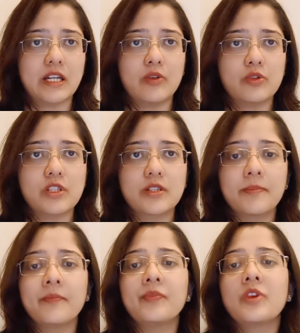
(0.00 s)
counts.
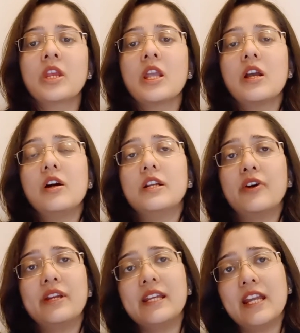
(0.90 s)
Now
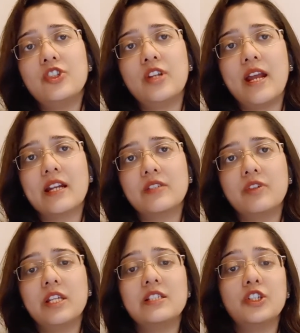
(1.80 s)
engage in
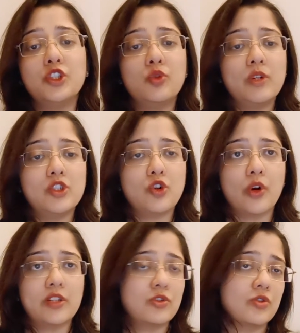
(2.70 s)
activities that you
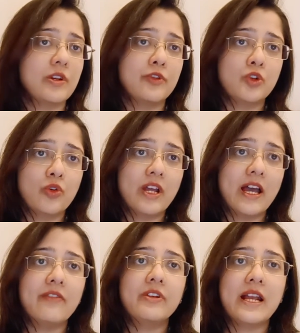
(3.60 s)
enjoy. So if you don't
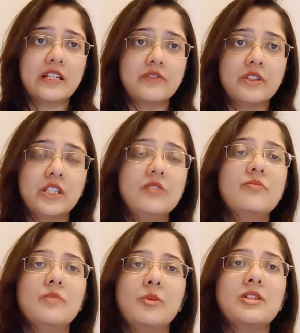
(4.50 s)
have an activity,
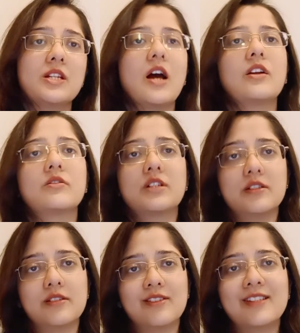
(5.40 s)
maybe
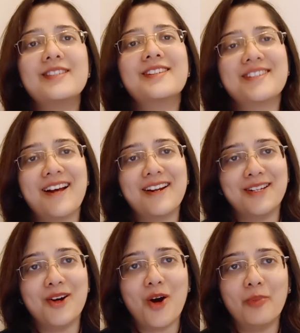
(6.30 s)
consider starting
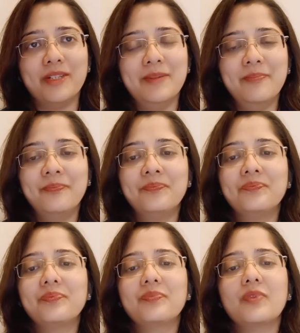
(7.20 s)
a hobby.
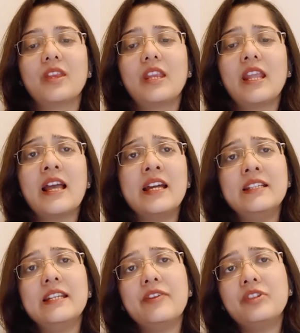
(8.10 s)
And
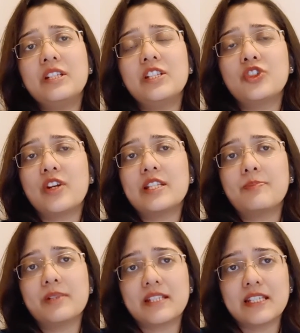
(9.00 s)
if the distress
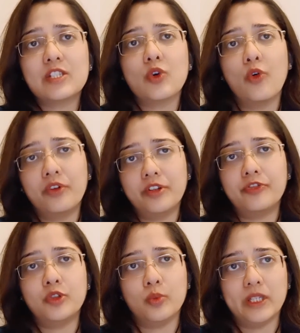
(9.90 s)
persists over a
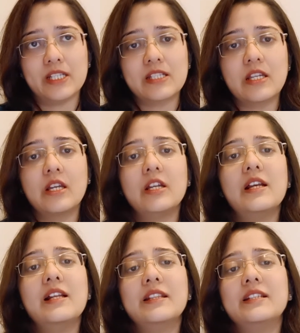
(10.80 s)
few weeks,
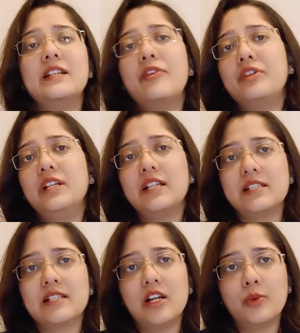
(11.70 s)
then definitely
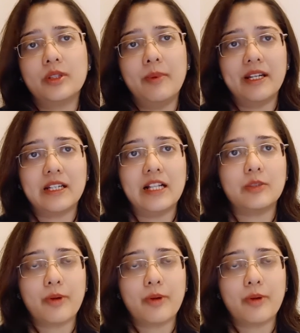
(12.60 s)
consult with a mental health